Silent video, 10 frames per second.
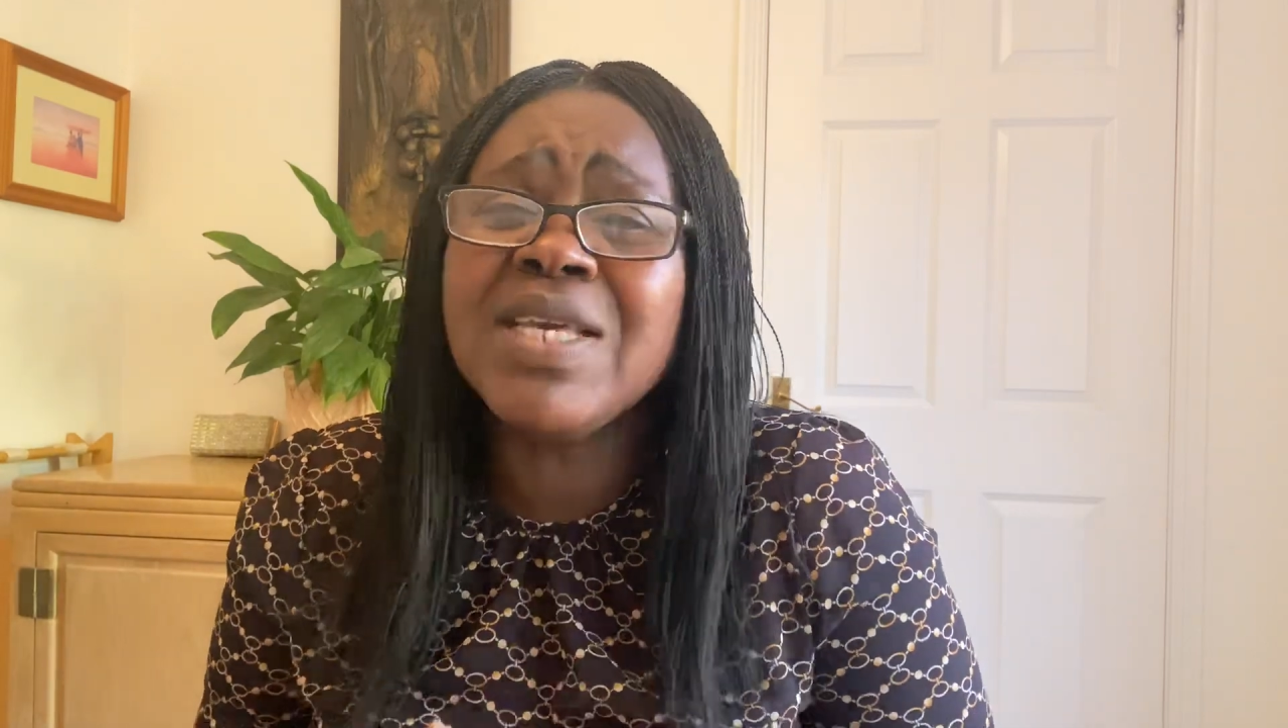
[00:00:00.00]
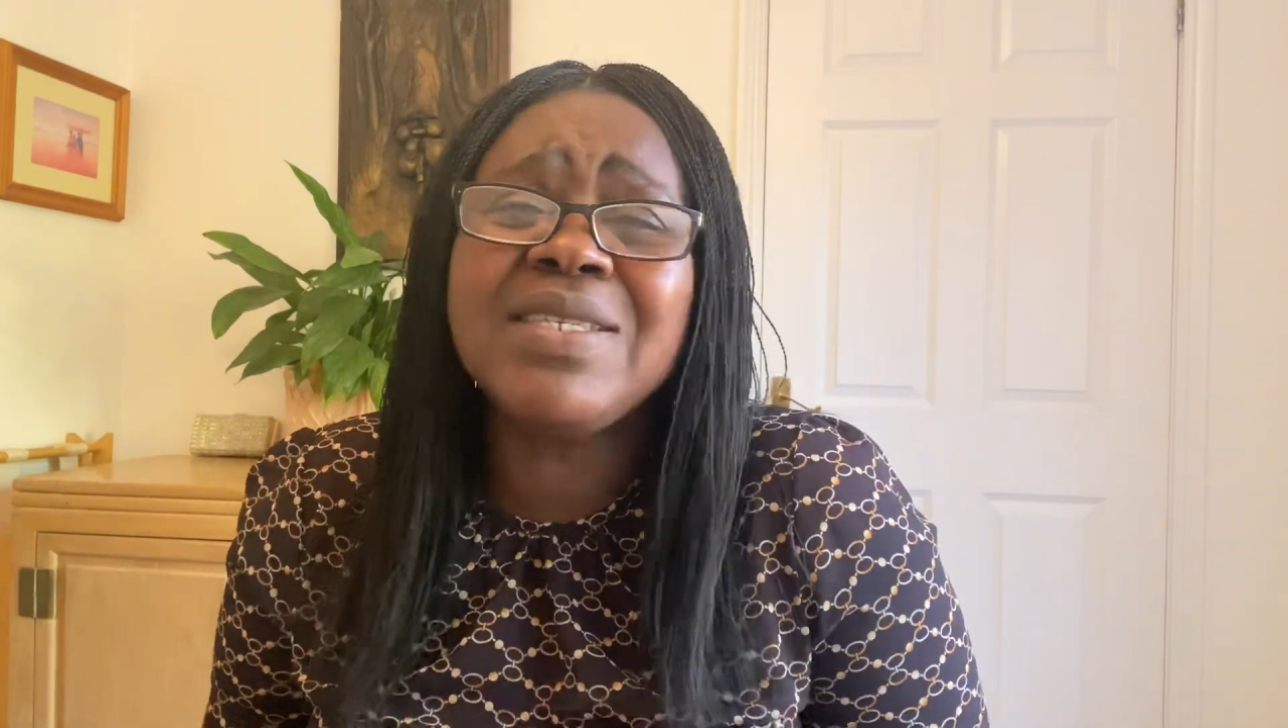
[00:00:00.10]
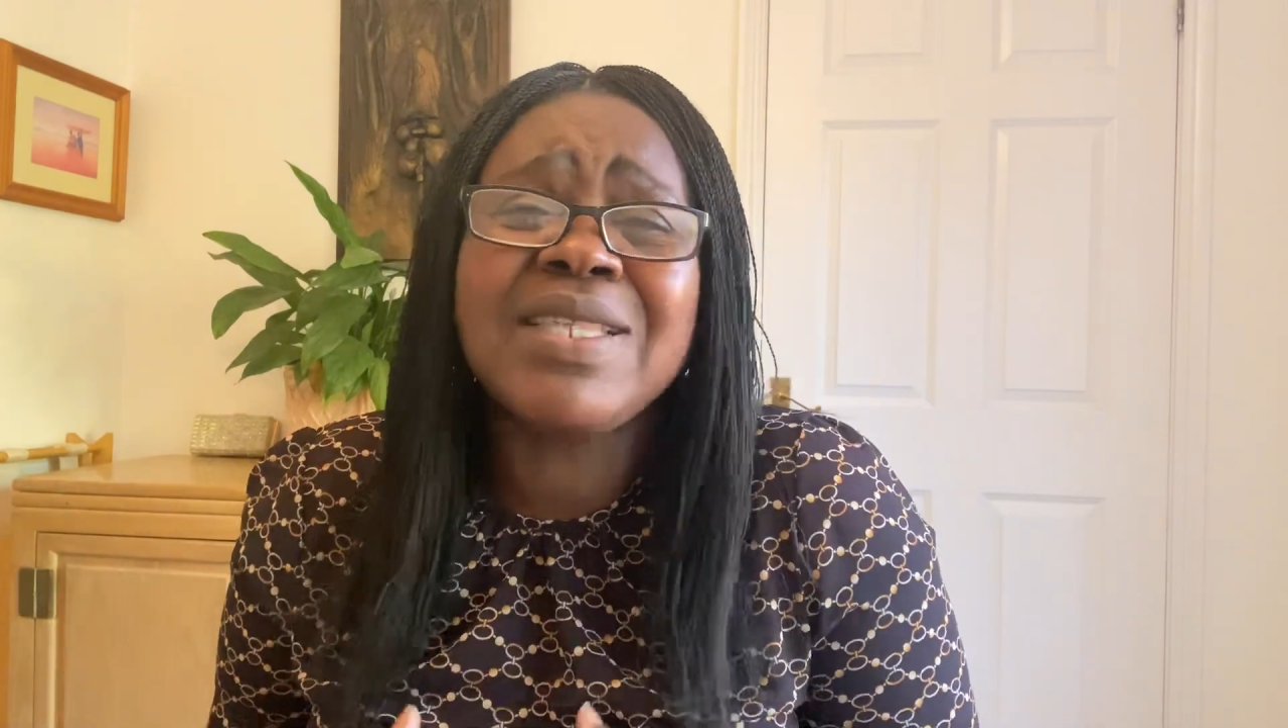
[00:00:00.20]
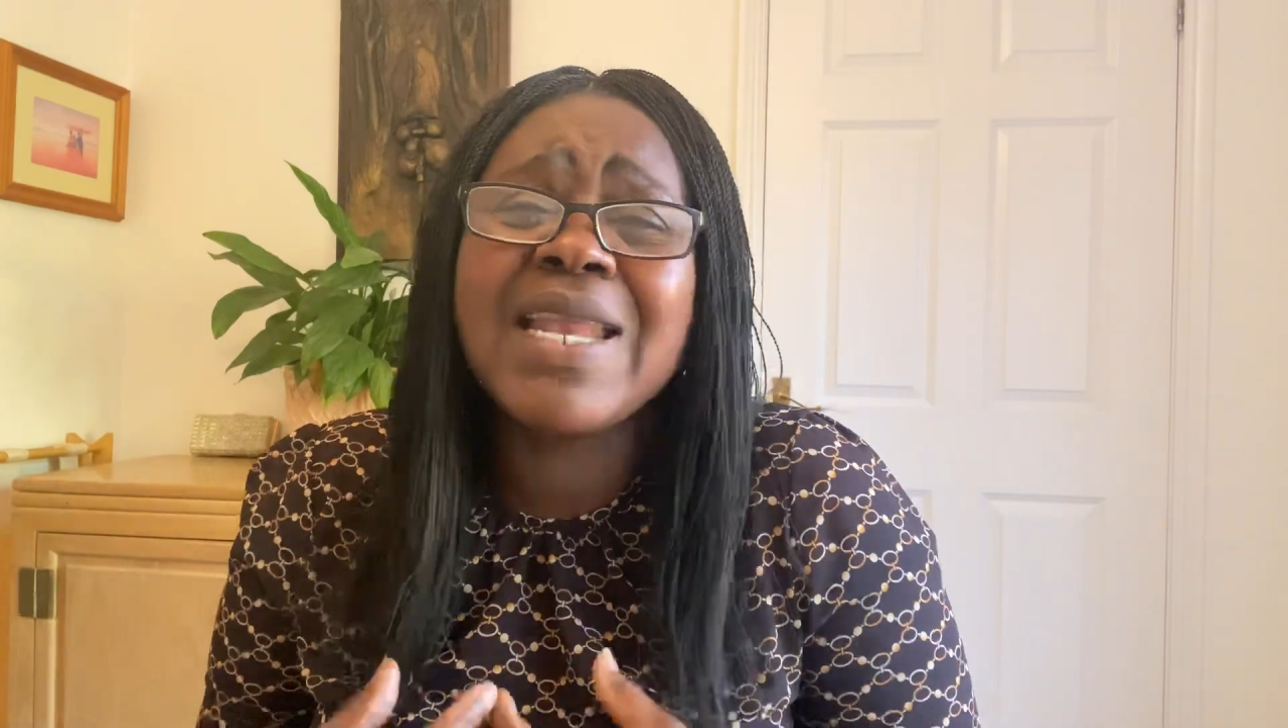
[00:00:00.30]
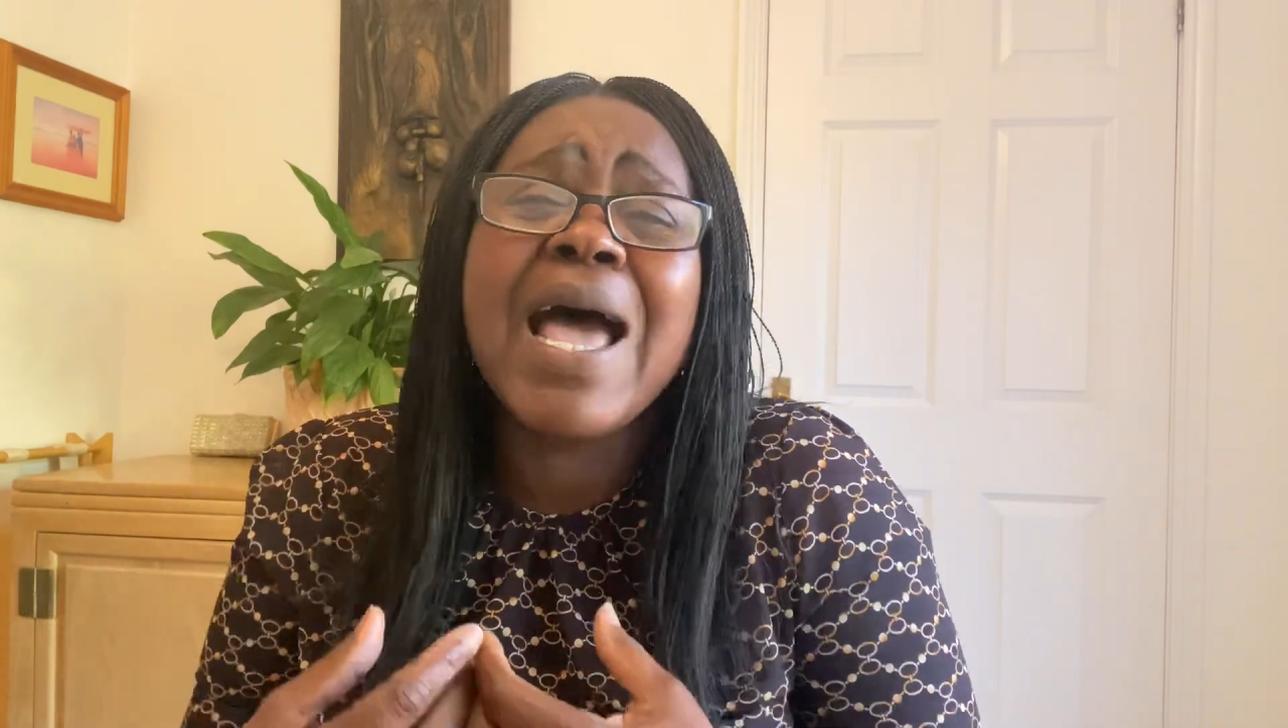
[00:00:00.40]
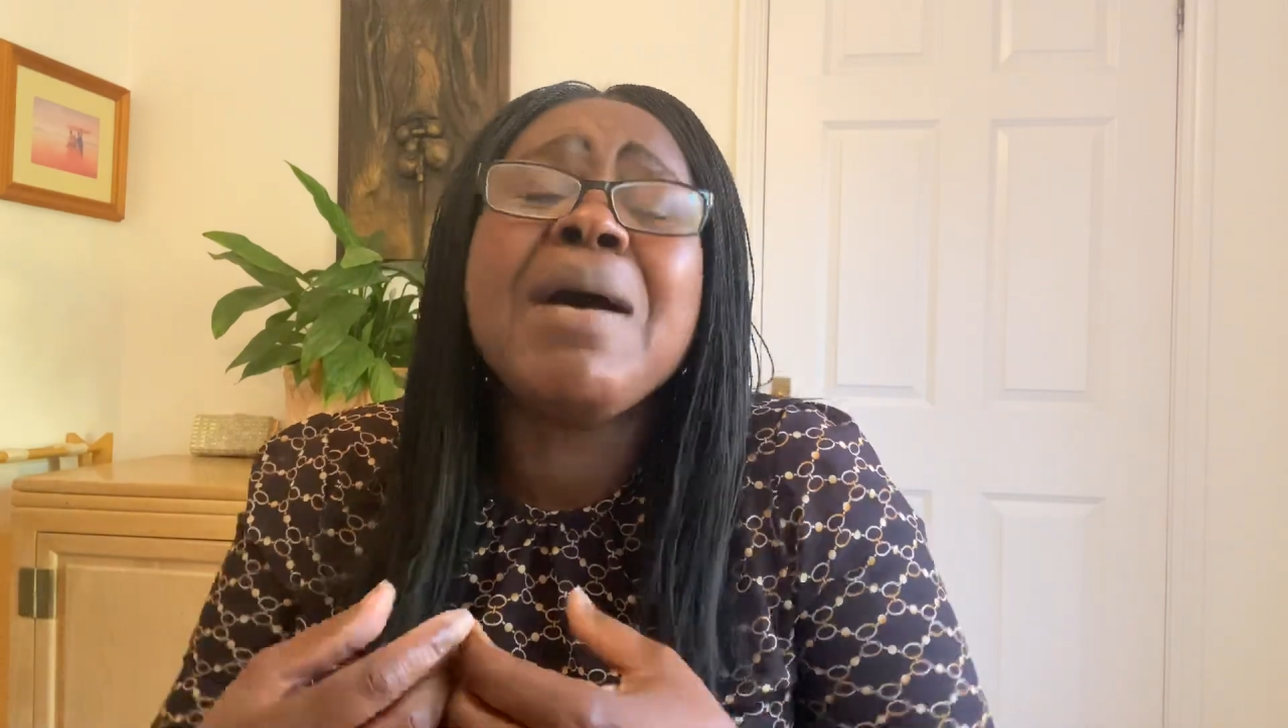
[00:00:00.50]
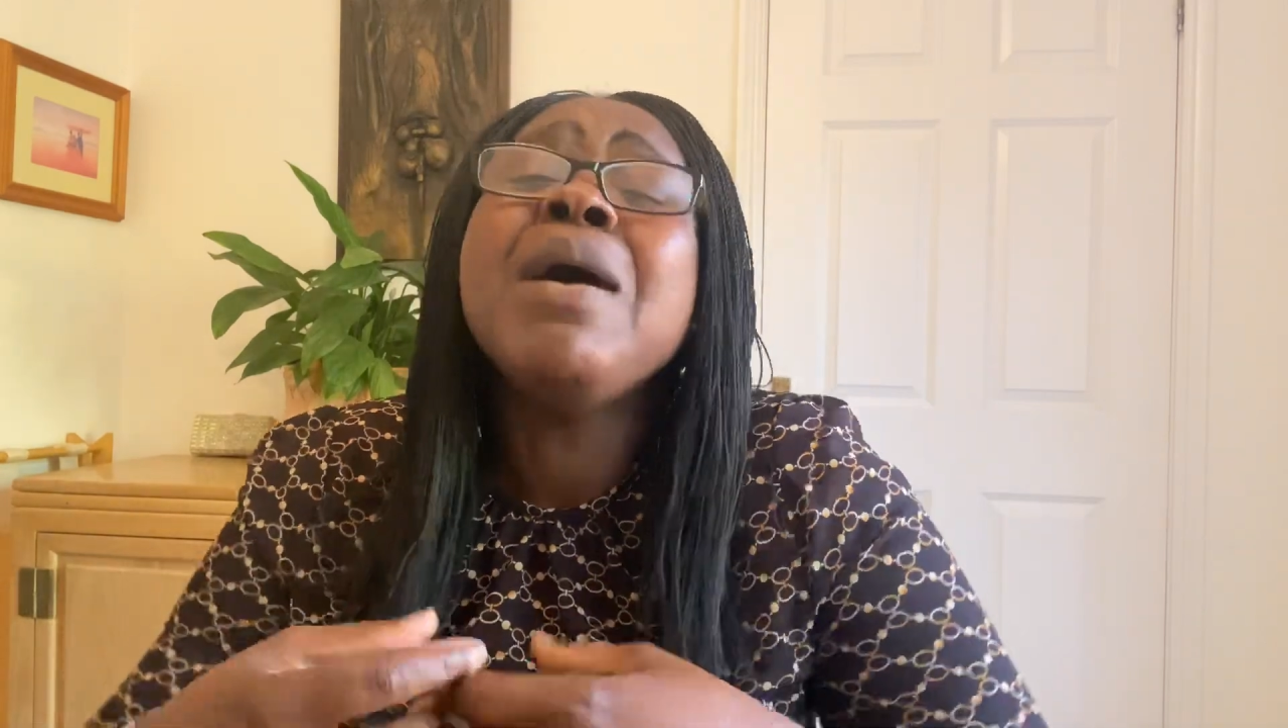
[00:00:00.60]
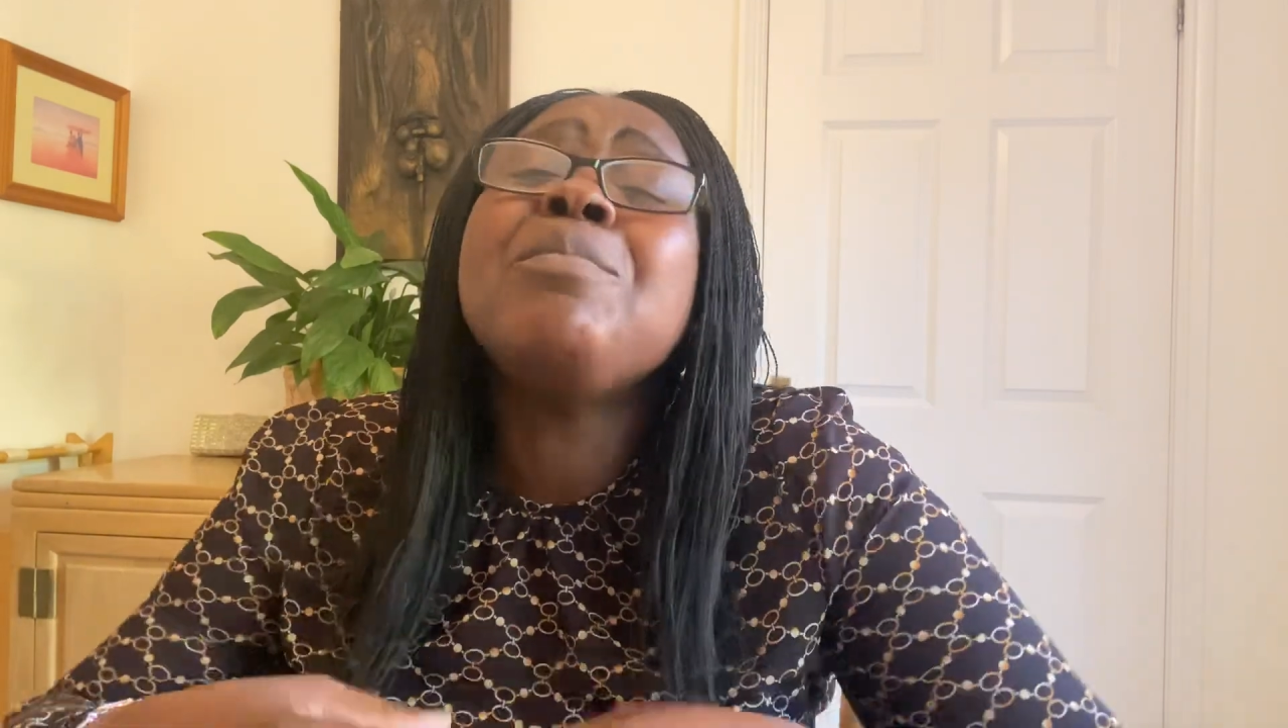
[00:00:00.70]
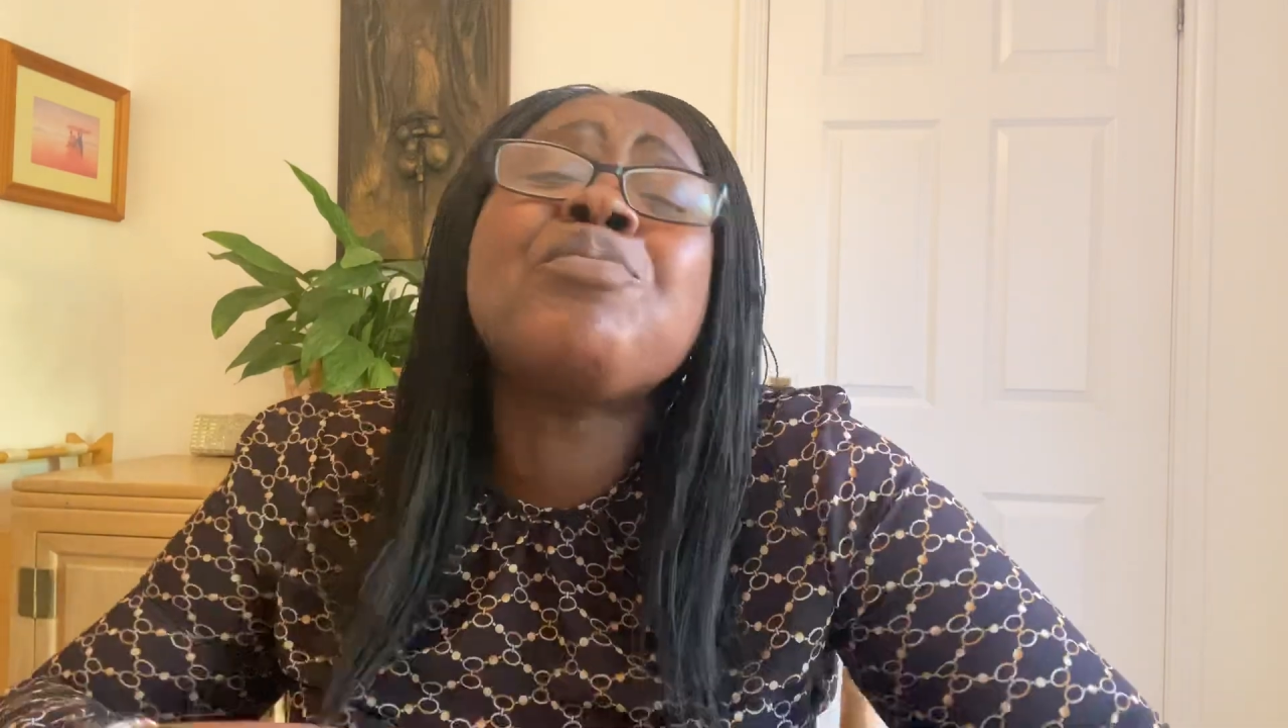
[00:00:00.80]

things that are